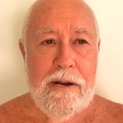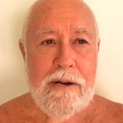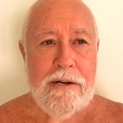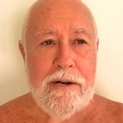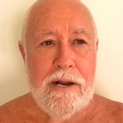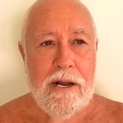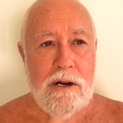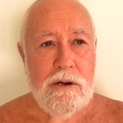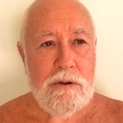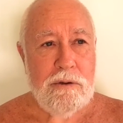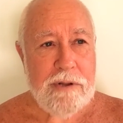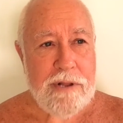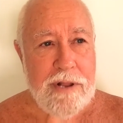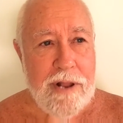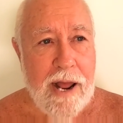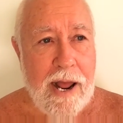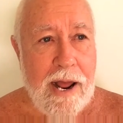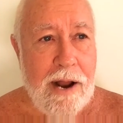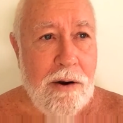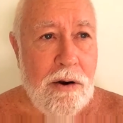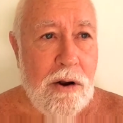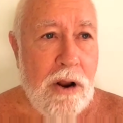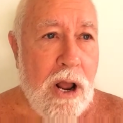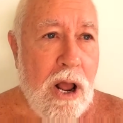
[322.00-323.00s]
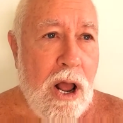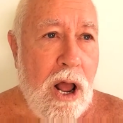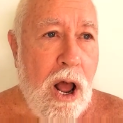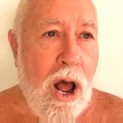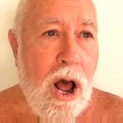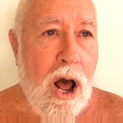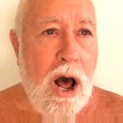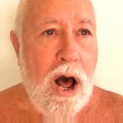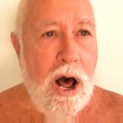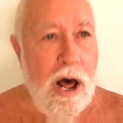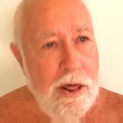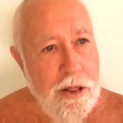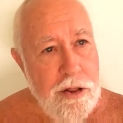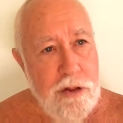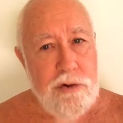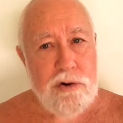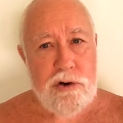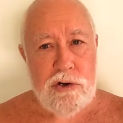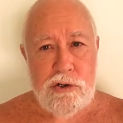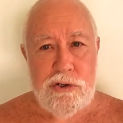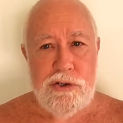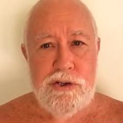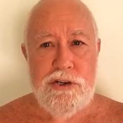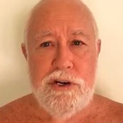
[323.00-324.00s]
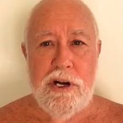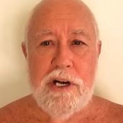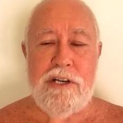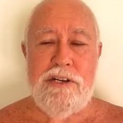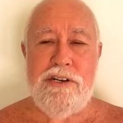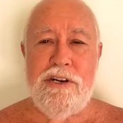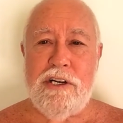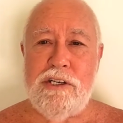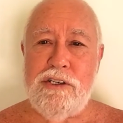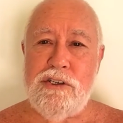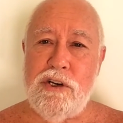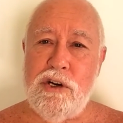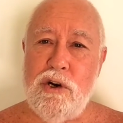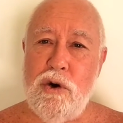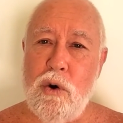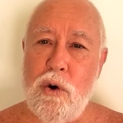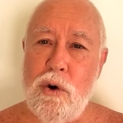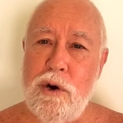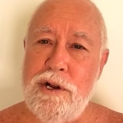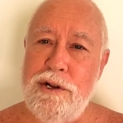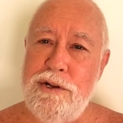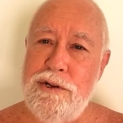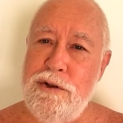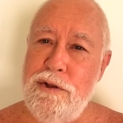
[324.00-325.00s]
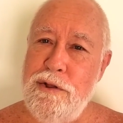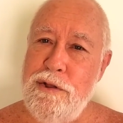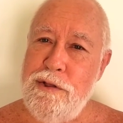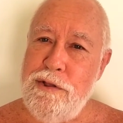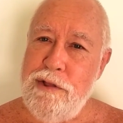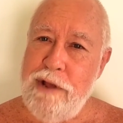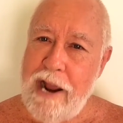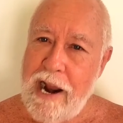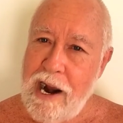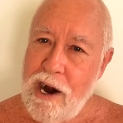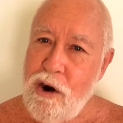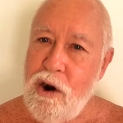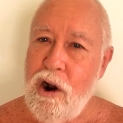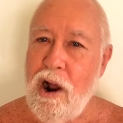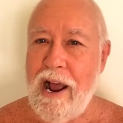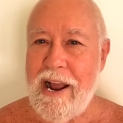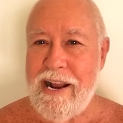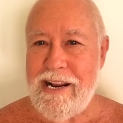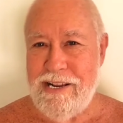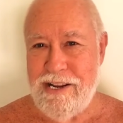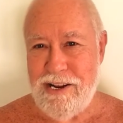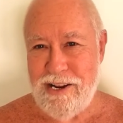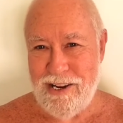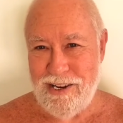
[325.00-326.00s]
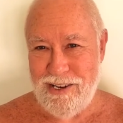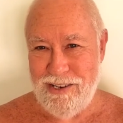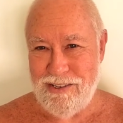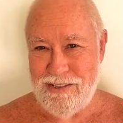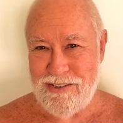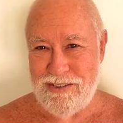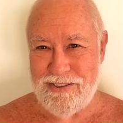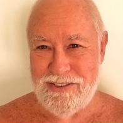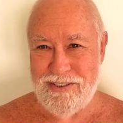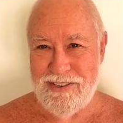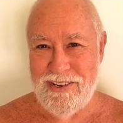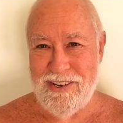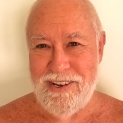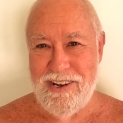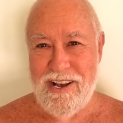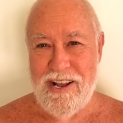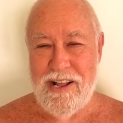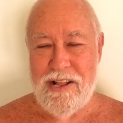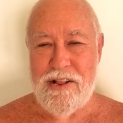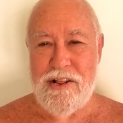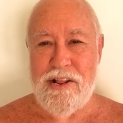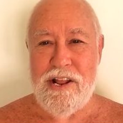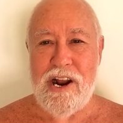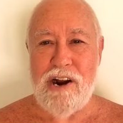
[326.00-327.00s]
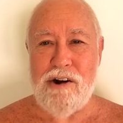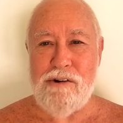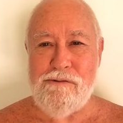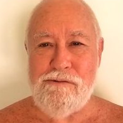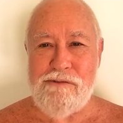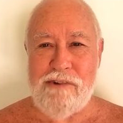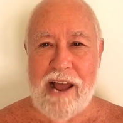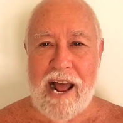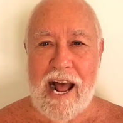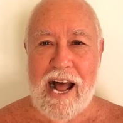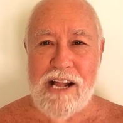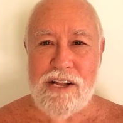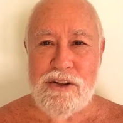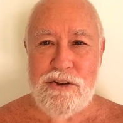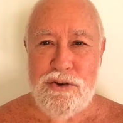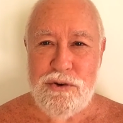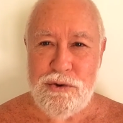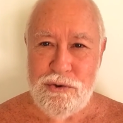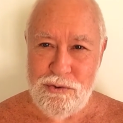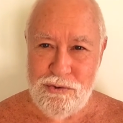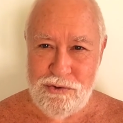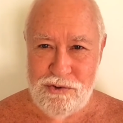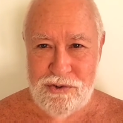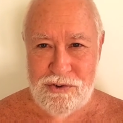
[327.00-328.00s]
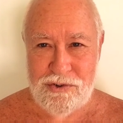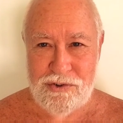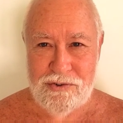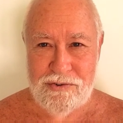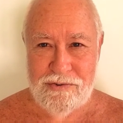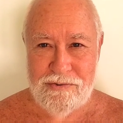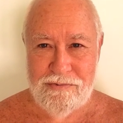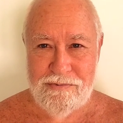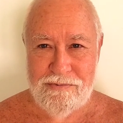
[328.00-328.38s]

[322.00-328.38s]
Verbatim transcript: Not only that, others judge us according to their ideas, their values